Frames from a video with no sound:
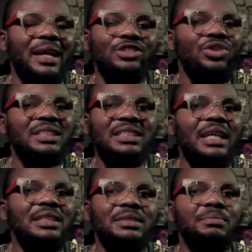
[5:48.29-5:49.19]
It just
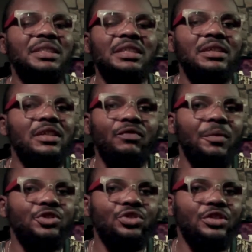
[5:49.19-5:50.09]
sends MIDI
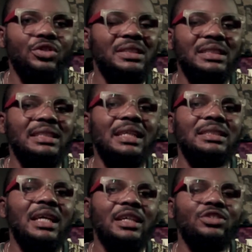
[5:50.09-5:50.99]
information. It doesn't
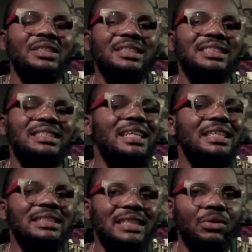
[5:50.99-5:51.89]

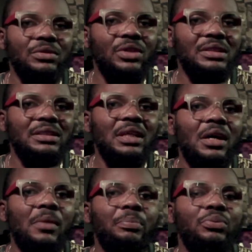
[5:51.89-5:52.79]
send sound. It doesn't
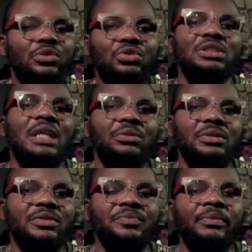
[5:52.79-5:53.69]
produce sounds.